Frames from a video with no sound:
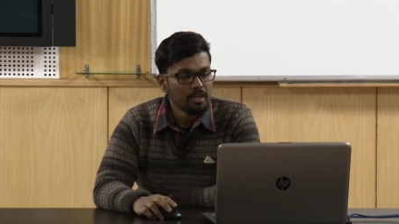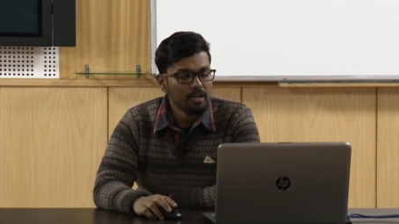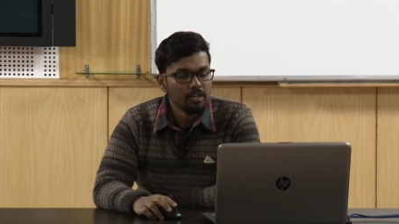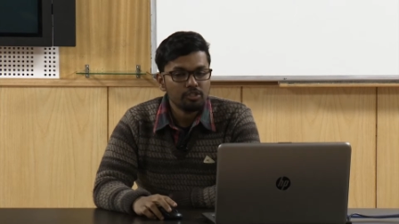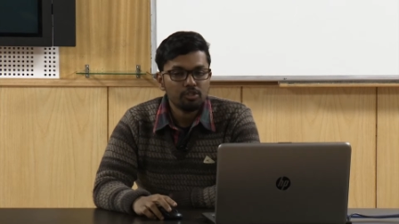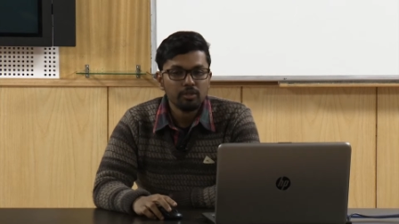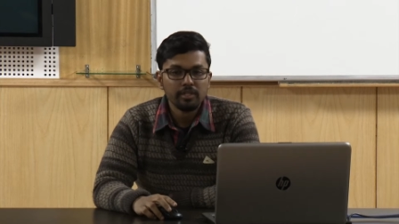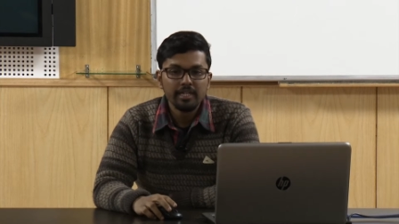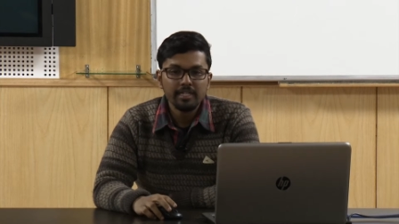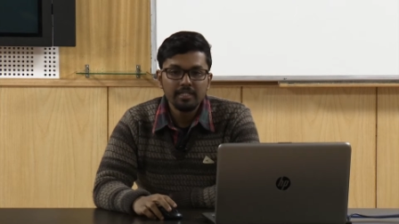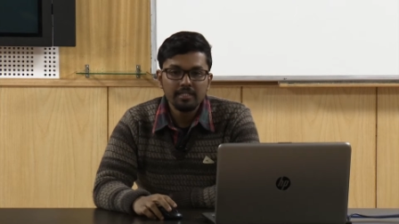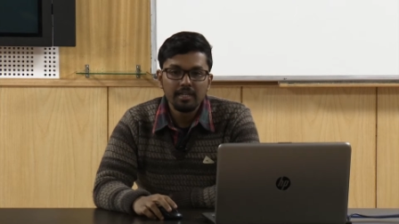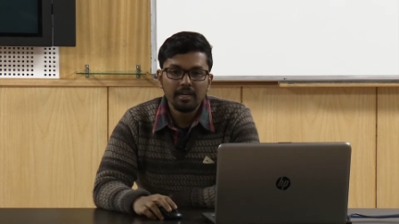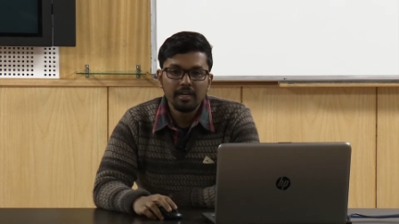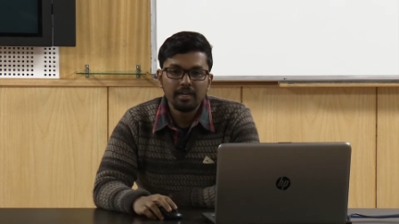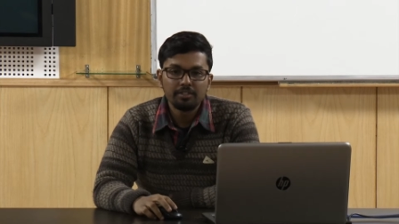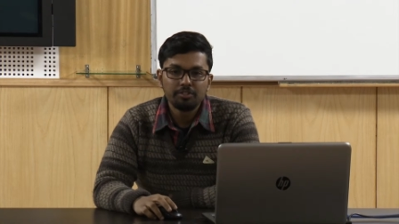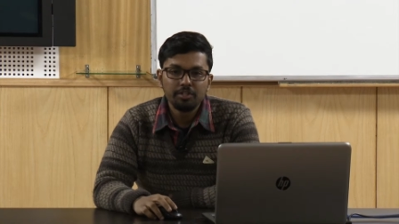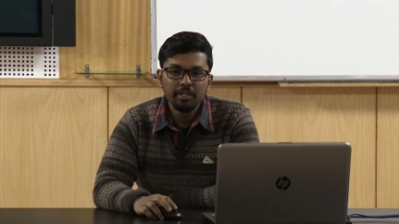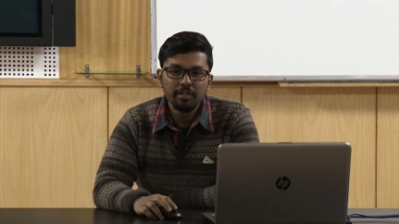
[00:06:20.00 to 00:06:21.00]
So these
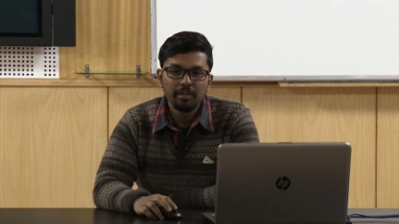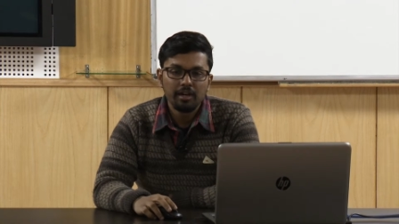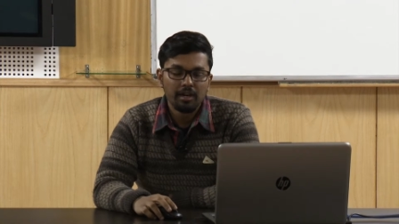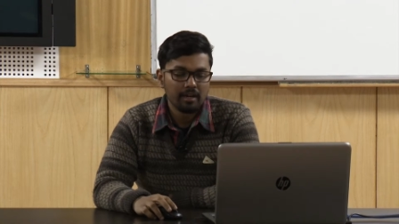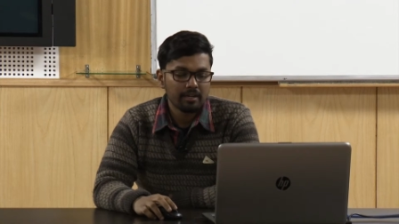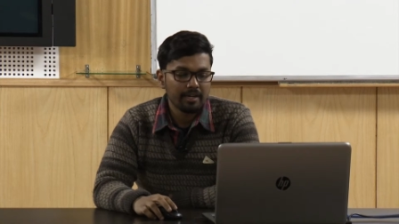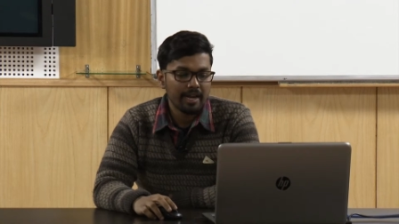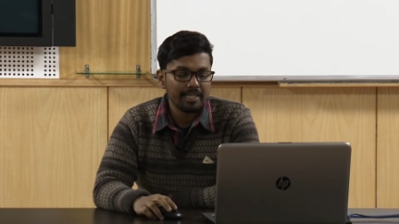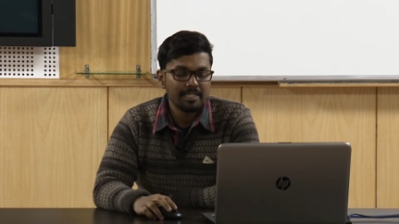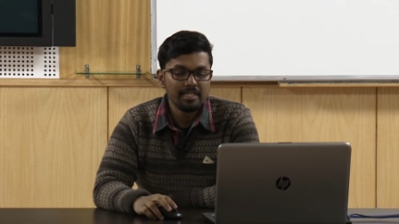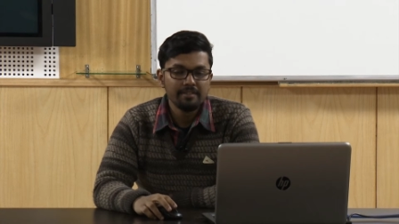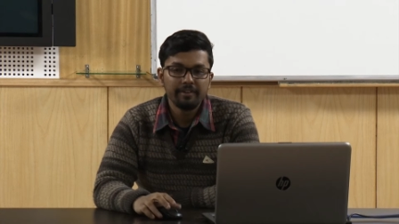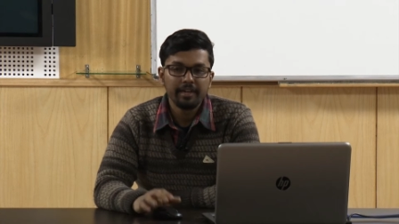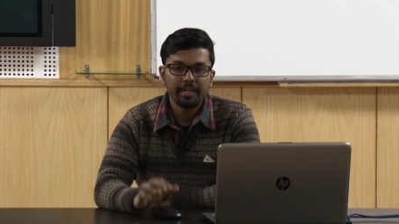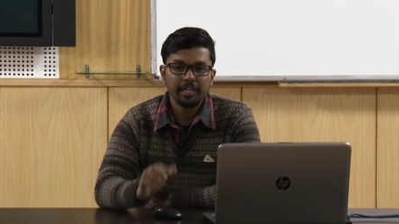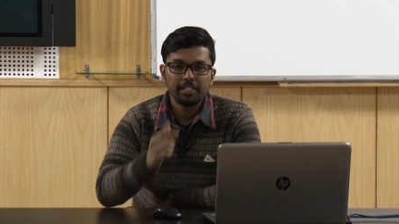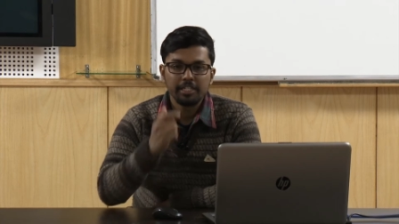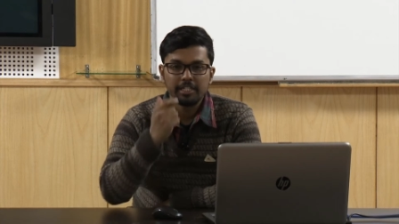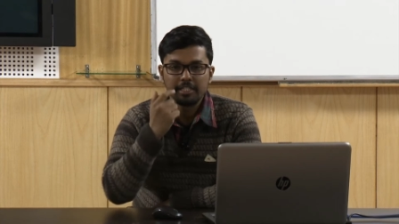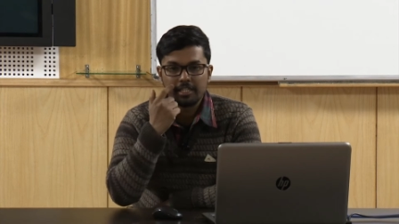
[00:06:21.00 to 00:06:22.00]
three
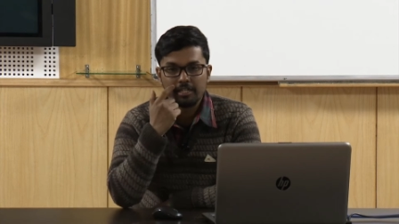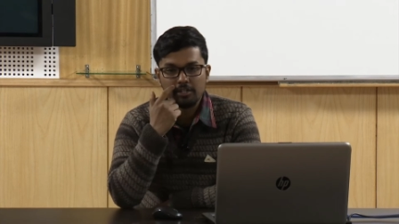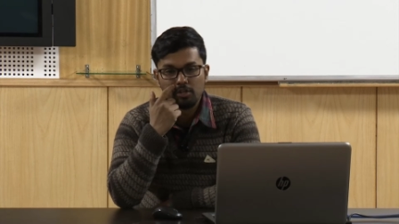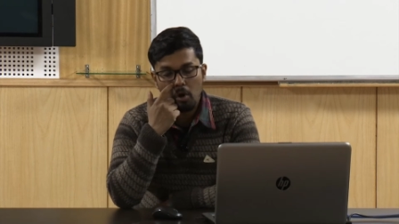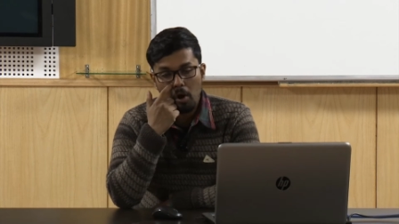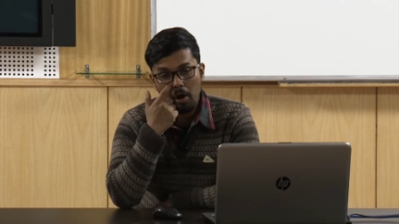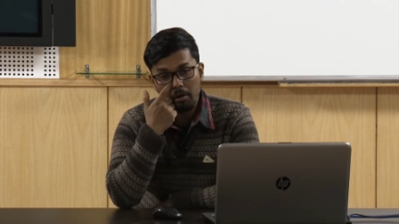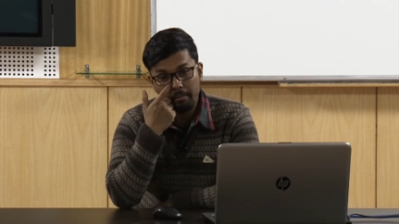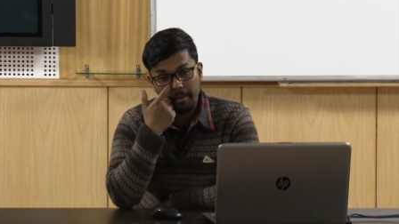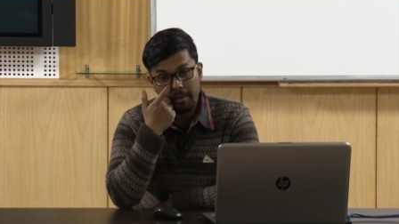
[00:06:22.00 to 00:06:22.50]
classifications are not